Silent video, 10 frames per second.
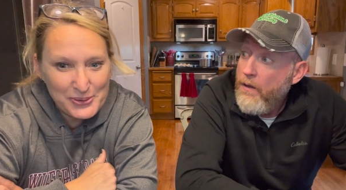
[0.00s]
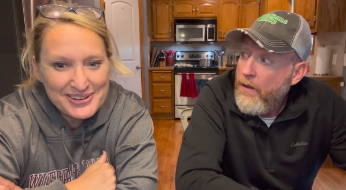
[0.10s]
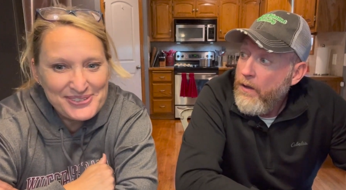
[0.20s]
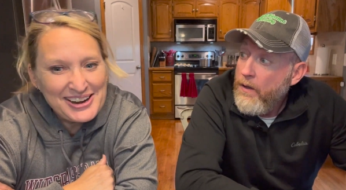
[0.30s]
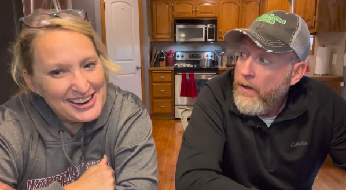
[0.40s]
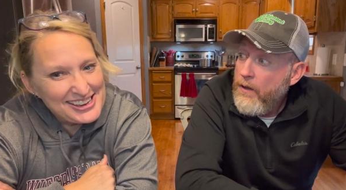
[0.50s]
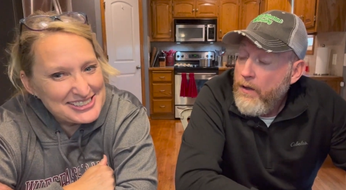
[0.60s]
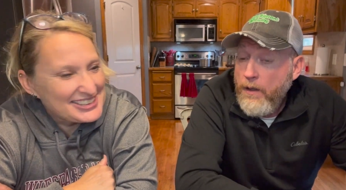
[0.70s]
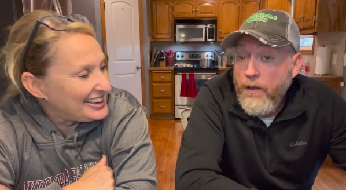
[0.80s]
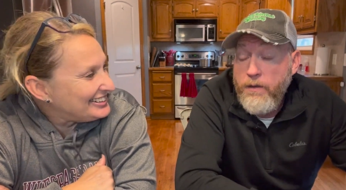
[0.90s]
Speaker 1: We're very
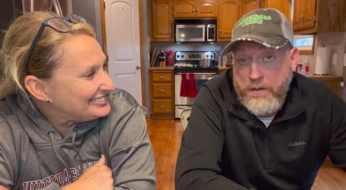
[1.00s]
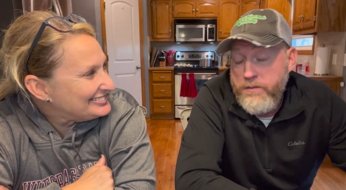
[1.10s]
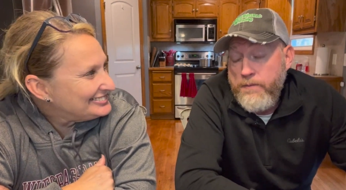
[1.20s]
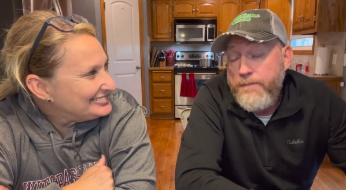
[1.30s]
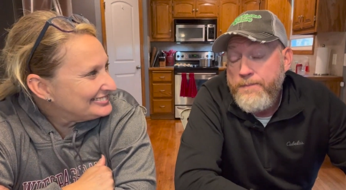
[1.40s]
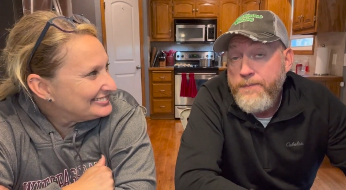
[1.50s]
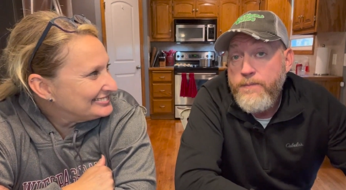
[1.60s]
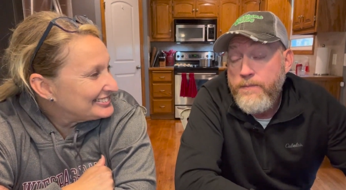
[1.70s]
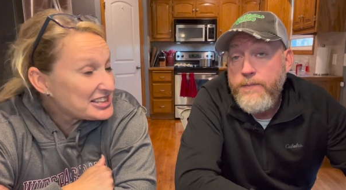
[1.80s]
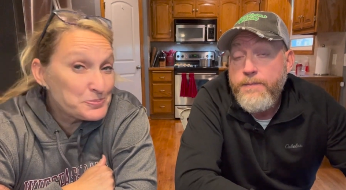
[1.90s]
excited.
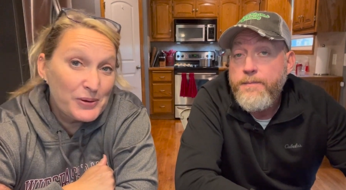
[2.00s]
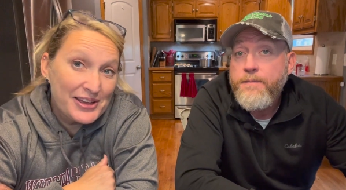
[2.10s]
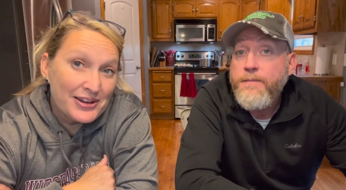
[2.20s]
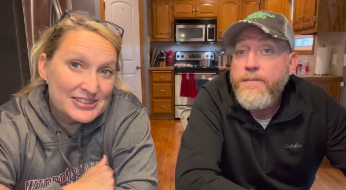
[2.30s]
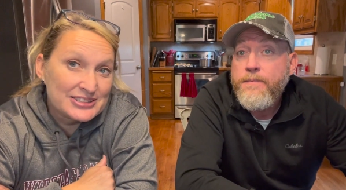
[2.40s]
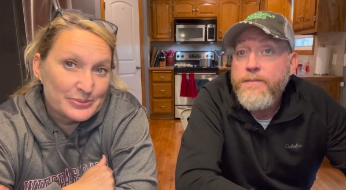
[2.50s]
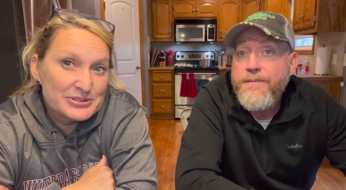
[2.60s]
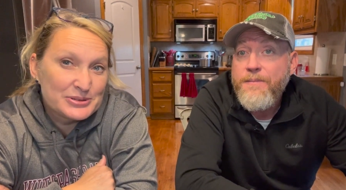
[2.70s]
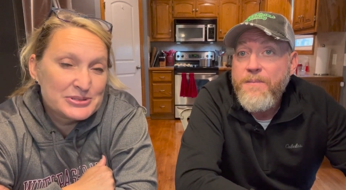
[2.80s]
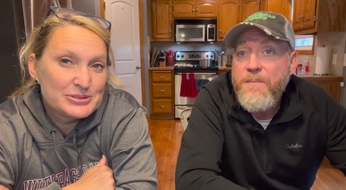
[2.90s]
That's pretty awesome.
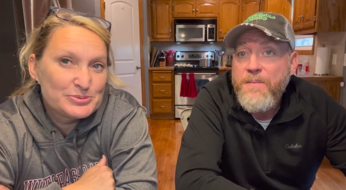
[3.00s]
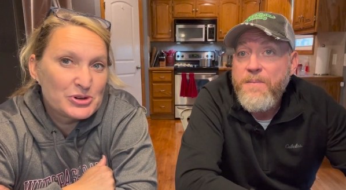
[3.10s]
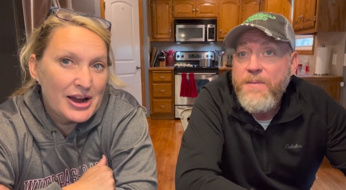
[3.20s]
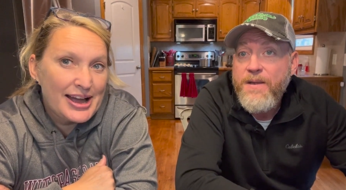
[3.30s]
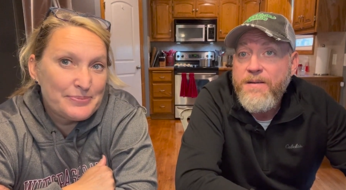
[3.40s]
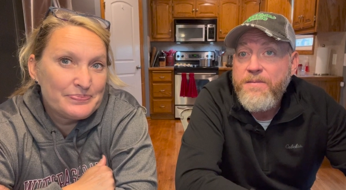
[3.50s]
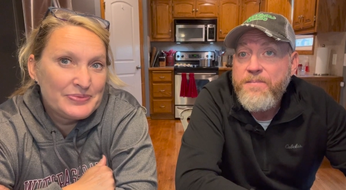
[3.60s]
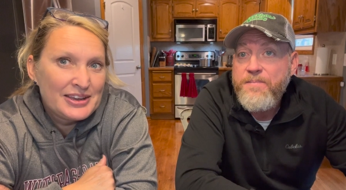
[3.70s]
So subscribe.